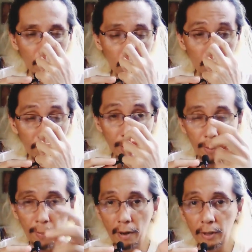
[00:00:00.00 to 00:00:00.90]
were already
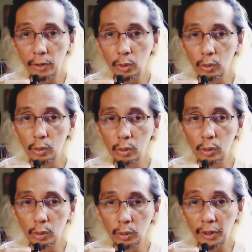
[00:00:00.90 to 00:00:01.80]
preparing
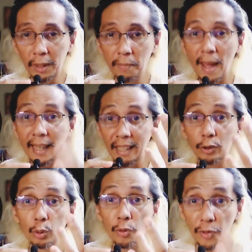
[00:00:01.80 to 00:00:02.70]
to get back
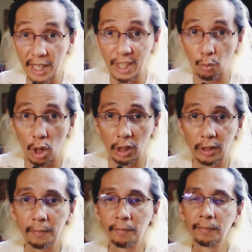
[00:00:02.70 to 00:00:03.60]
into this
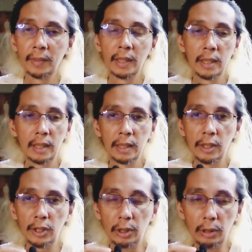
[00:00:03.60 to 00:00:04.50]
world.
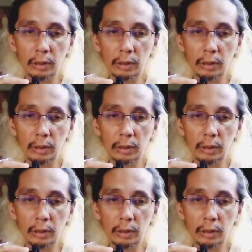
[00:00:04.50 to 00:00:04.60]
So,